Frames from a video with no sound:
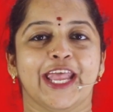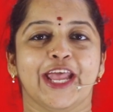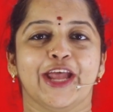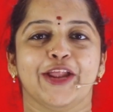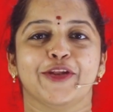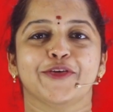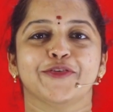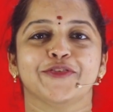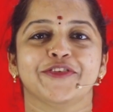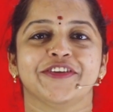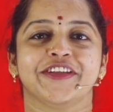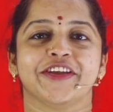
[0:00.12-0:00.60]

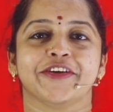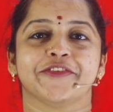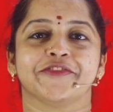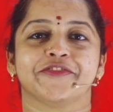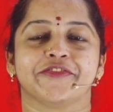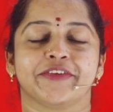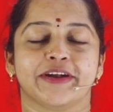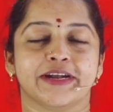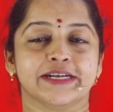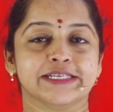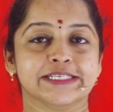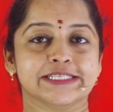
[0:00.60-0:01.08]
Hello, dear
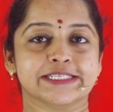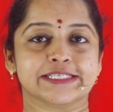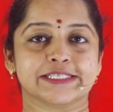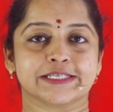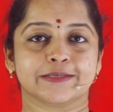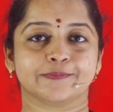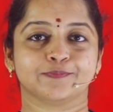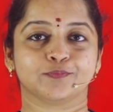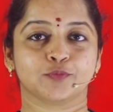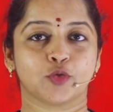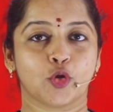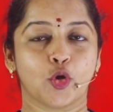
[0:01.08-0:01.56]
friends.
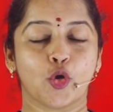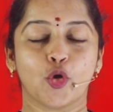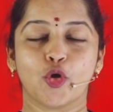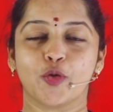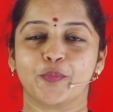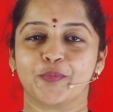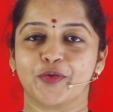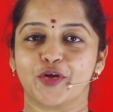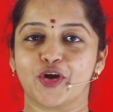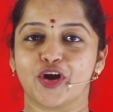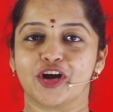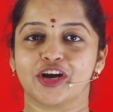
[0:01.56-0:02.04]

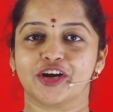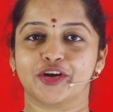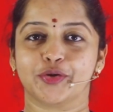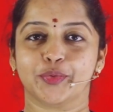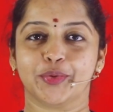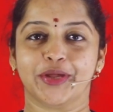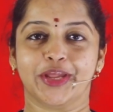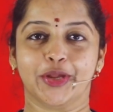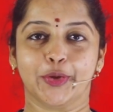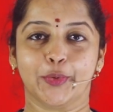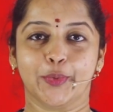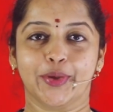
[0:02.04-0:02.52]
Hope you all are
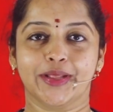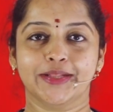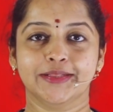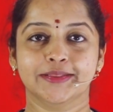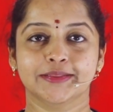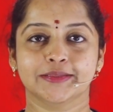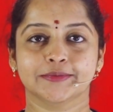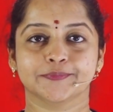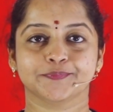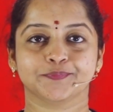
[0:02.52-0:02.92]
doing well.